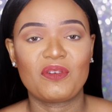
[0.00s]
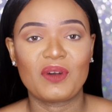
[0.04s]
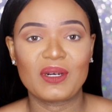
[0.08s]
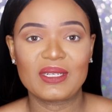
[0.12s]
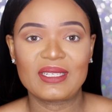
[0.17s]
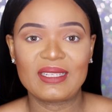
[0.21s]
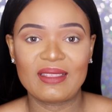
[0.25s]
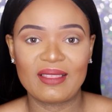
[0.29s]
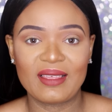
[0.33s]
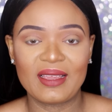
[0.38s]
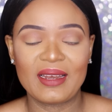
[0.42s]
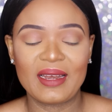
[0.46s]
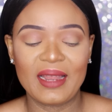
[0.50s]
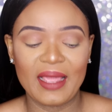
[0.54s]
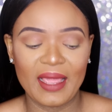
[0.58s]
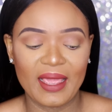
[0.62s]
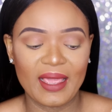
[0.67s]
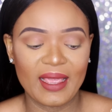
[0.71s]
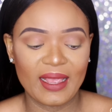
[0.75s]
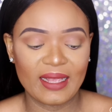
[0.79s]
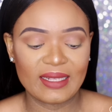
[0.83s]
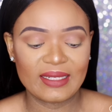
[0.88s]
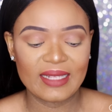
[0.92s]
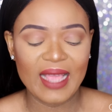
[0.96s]
first thing
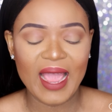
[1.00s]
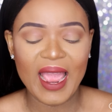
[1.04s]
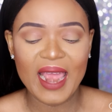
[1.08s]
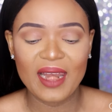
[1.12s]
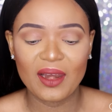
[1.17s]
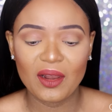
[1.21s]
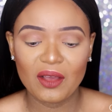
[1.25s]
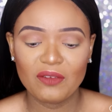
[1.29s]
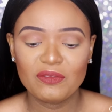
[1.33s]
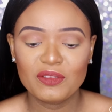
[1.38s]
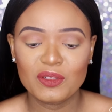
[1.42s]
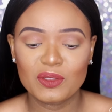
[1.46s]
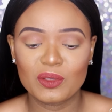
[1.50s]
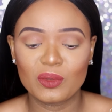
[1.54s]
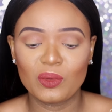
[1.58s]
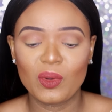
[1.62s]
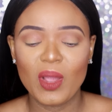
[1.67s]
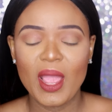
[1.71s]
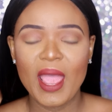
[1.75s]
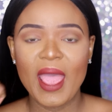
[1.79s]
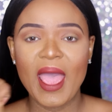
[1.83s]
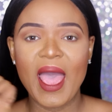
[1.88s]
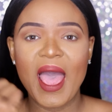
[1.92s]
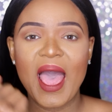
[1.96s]
is i love
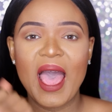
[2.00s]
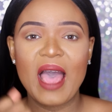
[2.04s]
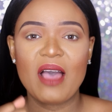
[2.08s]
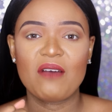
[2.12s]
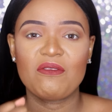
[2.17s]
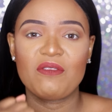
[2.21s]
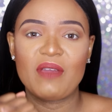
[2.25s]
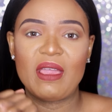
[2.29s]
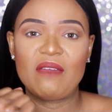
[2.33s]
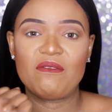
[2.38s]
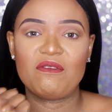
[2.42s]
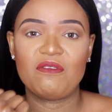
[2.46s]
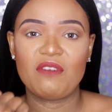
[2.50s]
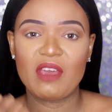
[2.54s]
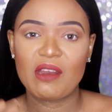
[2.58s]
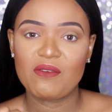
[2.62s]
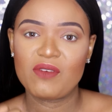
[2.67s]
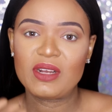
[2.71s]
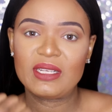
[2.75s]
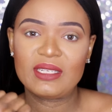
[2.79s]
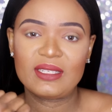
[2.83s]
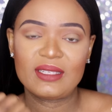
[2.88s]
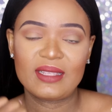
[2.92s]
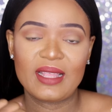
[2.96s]
to have a
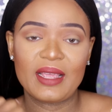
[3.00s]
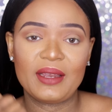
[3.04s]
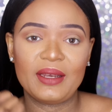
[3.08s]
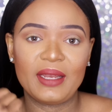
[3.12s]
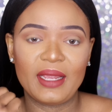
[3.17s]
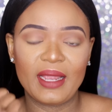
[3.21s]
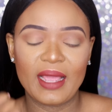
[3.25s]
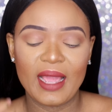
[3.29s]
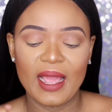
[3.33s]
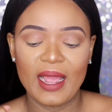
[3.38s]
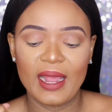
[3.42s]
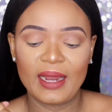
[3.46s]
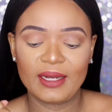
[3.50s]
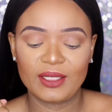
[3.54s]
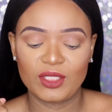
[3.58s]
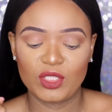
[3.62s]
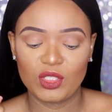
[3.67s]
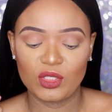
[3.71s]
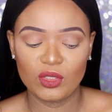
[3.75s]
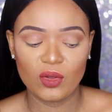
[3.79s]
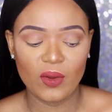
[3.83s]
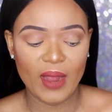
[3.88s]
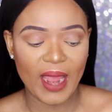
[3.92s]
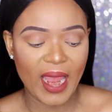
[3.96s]
very steady hand
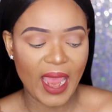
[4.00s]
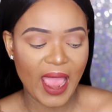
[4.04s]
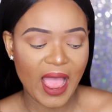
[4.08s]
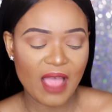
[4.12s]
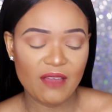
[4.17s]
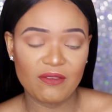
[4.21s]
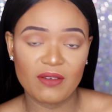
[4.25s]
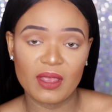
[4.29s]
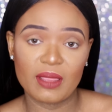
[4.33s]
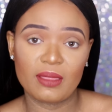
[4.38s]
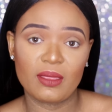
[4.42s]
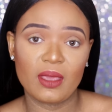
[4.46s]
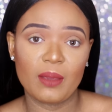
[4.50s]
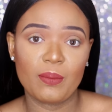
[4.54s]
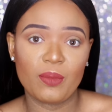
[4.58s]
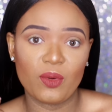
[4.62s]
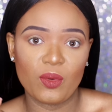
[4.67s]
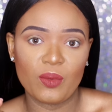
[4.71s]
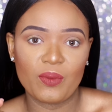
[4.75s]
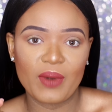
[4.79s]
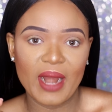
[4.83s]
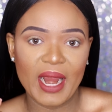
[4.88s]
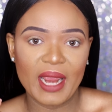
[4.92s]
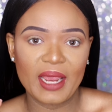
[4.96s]
so i have a
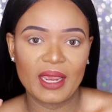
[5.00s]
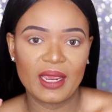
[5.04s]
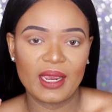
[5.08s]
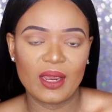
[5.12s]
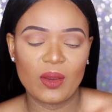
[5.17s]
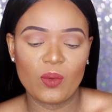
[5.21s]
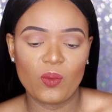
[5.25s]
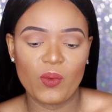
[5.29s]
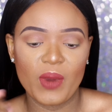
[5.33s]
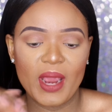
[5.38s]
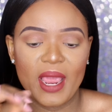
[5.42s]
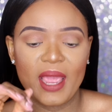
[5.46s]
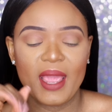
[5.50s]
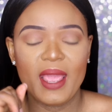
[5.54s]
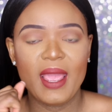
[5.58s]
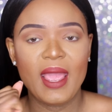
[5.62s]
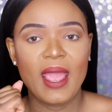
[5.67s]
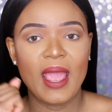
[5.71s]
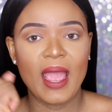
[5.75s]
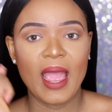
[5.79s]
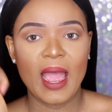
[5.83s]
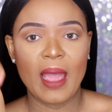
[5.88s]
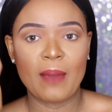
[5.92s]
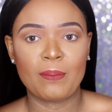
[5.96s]
table right here where
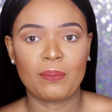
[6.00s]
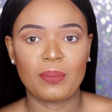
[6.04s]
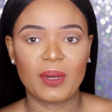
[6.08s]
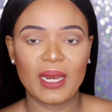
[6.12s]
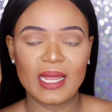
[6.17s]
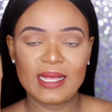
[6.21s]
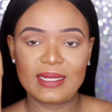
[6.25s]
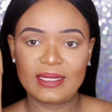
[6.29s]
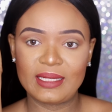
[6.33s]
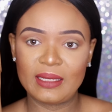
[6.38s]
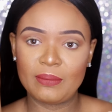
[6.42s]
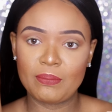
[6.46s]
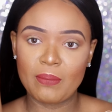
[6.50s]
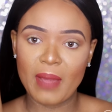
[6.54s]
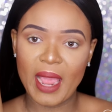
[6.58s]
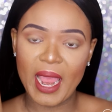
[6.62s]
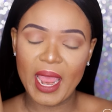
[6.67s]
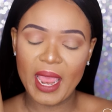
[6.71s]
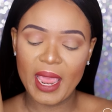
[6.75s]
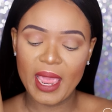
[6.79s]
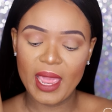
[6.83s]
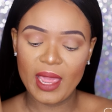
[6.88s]
i'm placing my